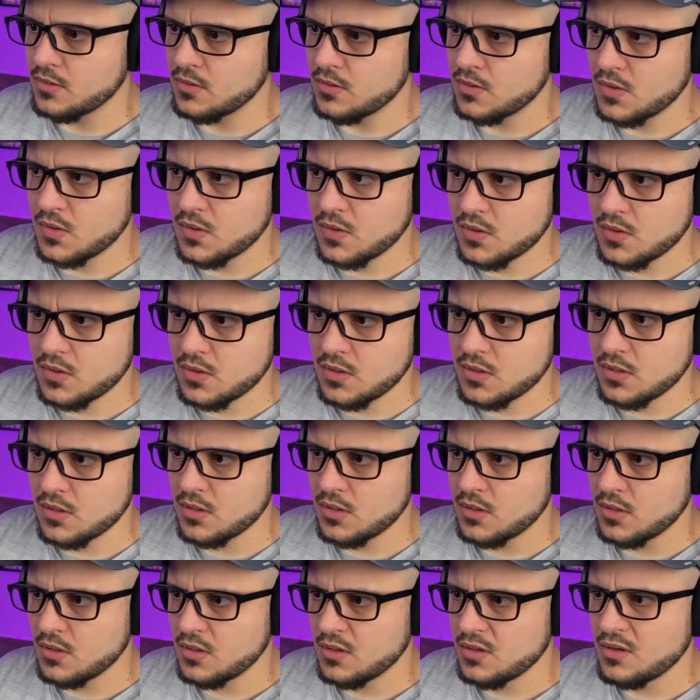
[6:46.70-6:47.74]
Oh, shit.
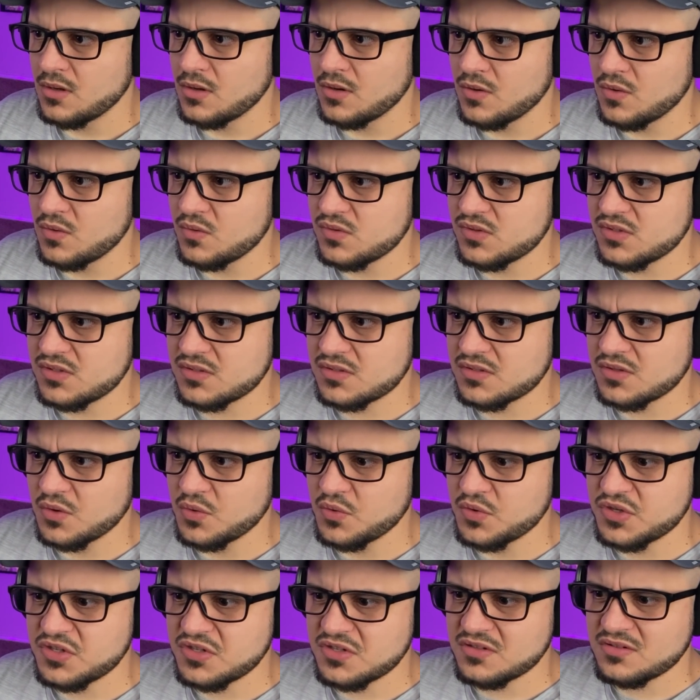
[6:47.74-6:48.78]

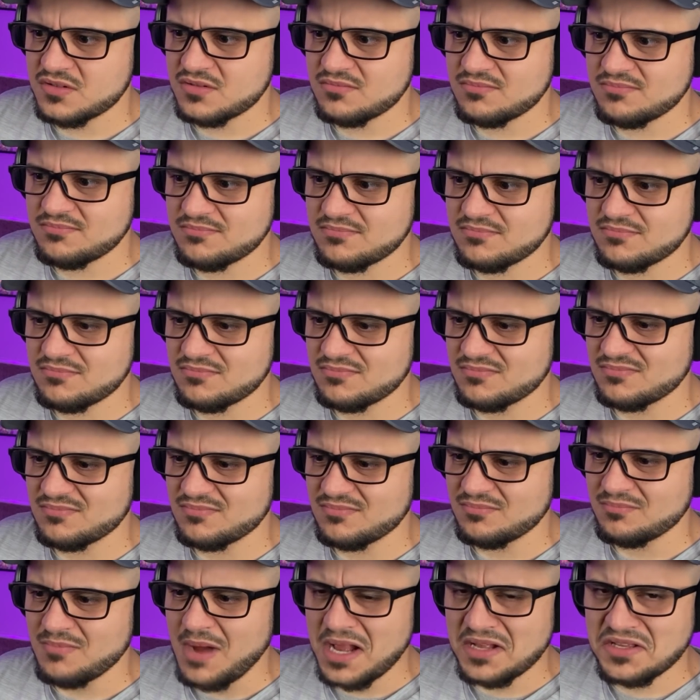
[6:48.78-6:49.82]
Who's
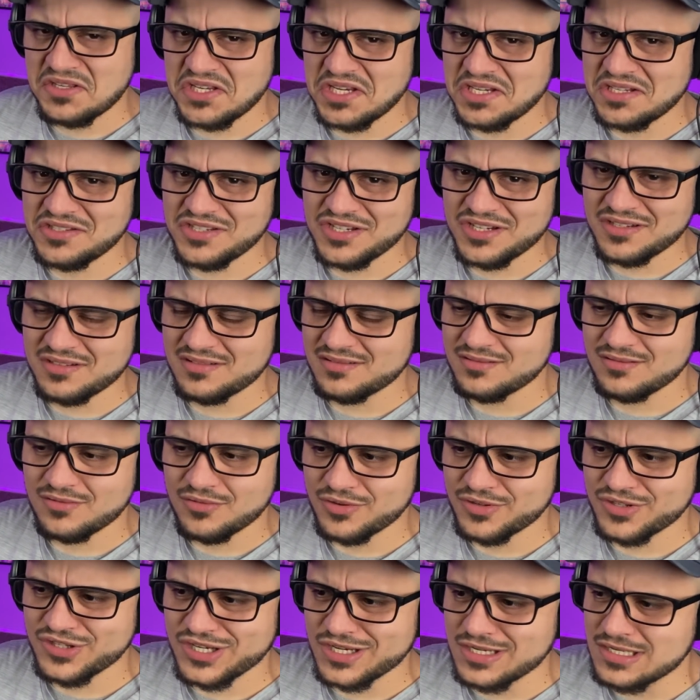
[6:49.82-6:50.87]
my chin-chin
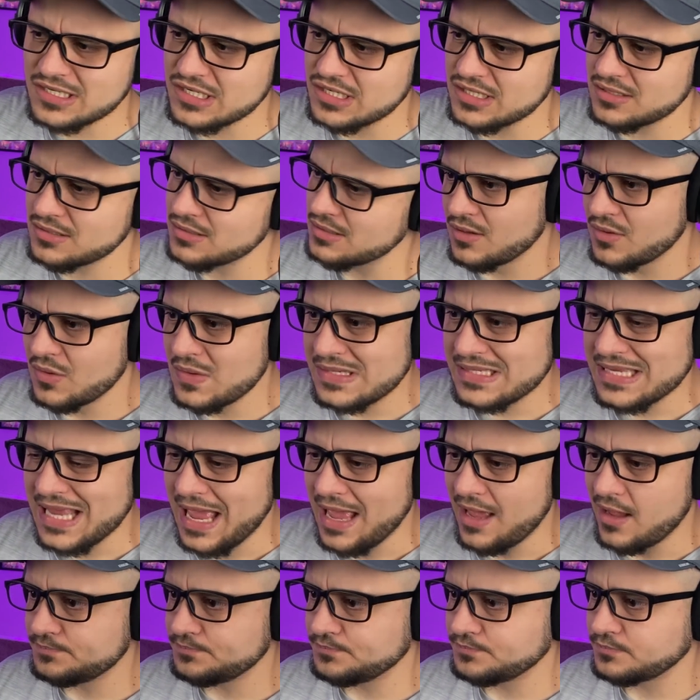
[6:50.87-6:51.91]
or chin-chin? Who's
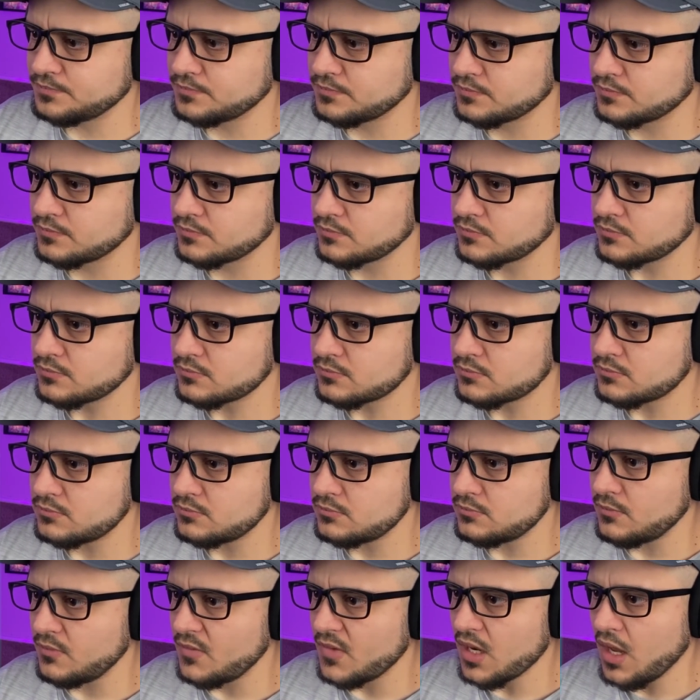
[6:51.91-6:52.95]
that?
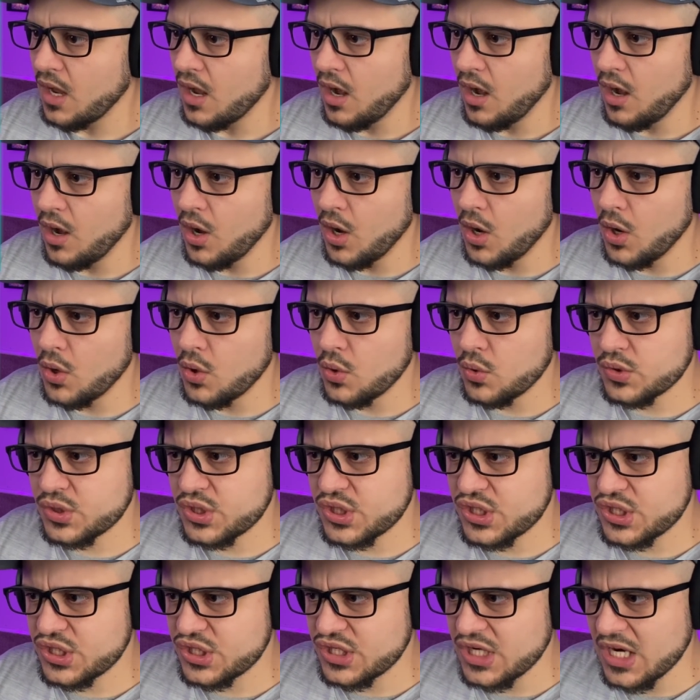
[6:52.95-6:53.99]
Oh,
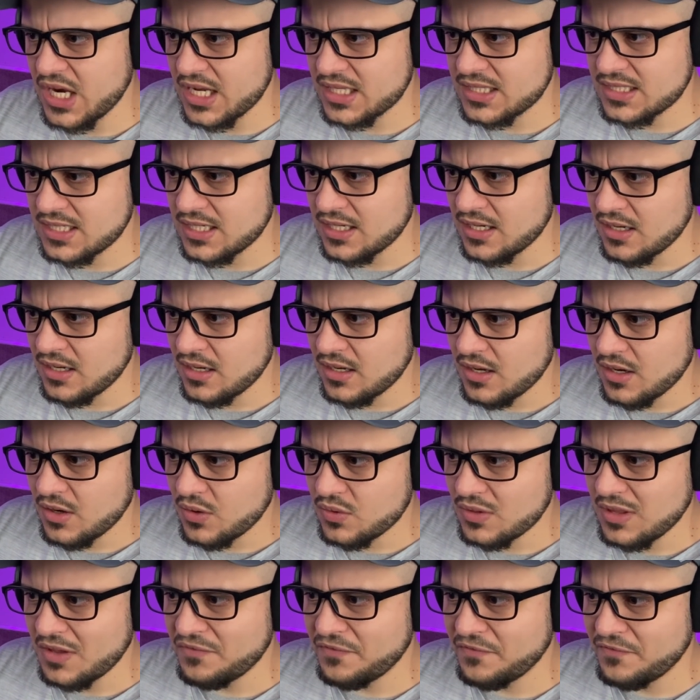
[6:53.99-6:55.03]
shit.
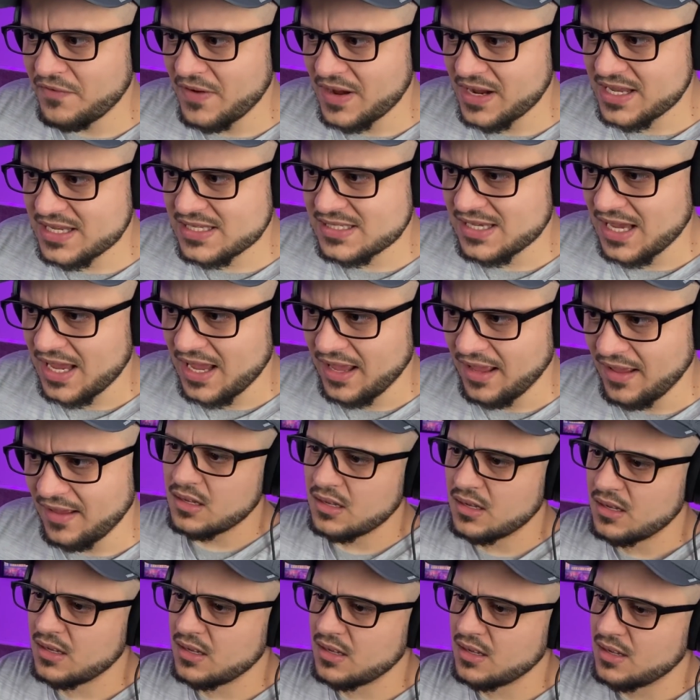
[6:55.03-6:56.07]
Who the fuck is that?
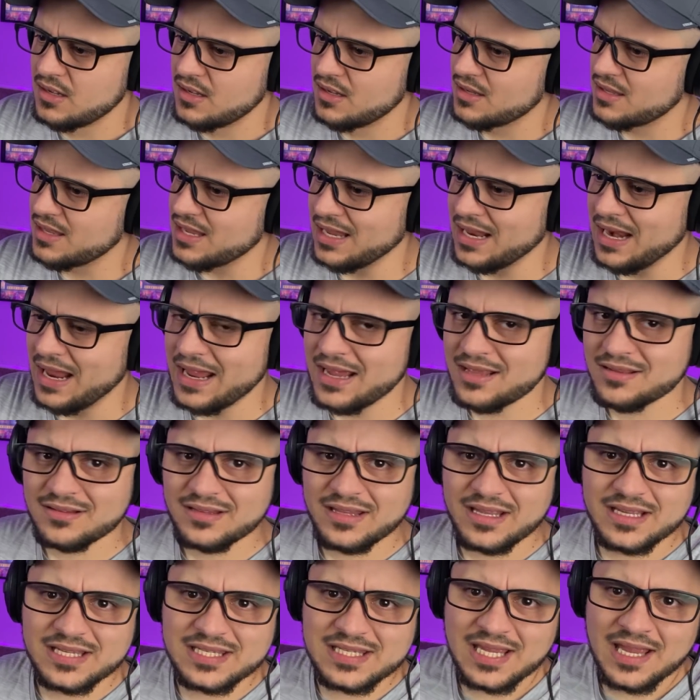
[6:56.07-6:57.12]
Can't handle
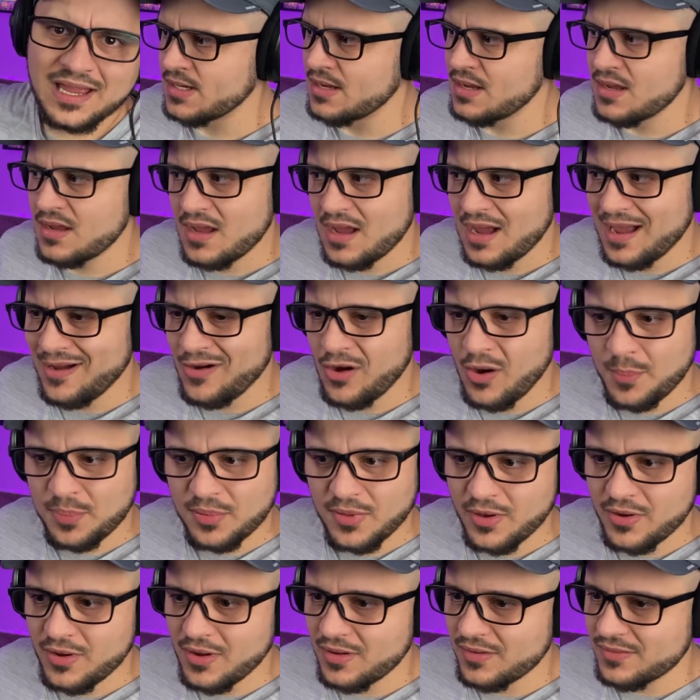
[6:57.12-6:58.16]
this. I hope
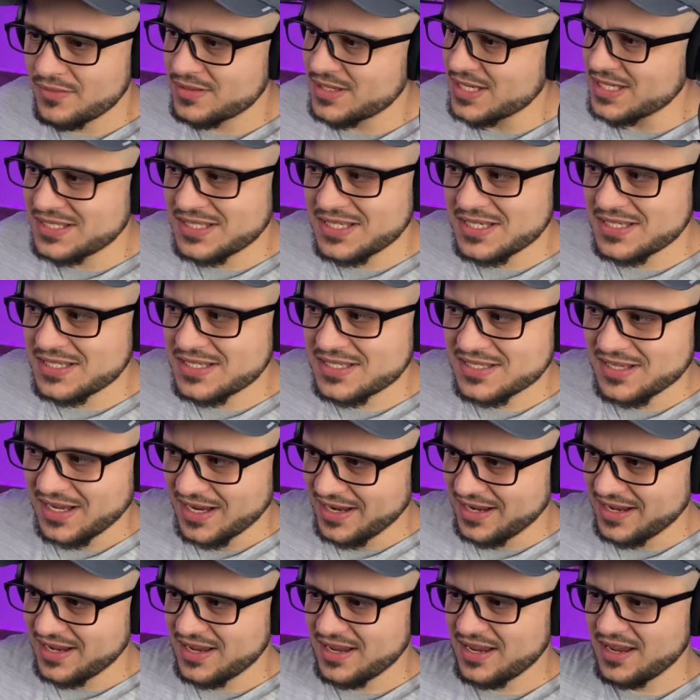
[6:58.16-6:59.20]
Loyal. This is
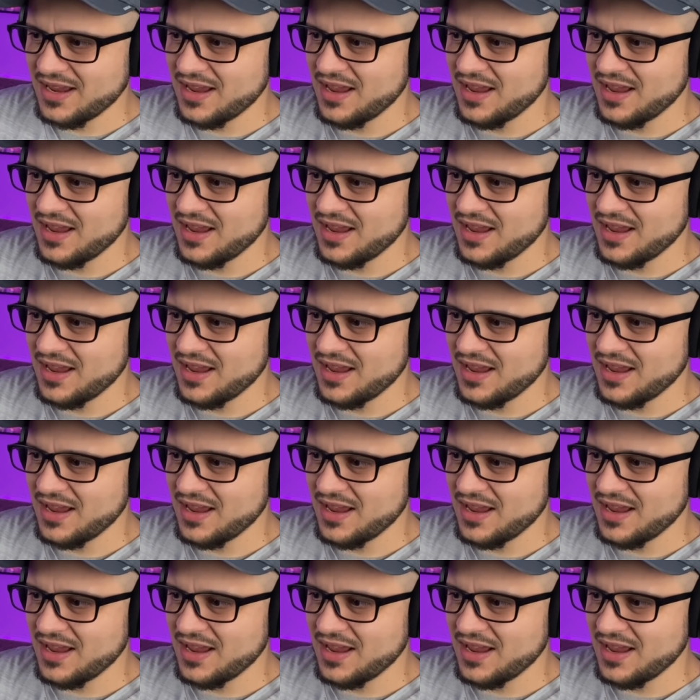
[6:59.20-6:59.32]
like...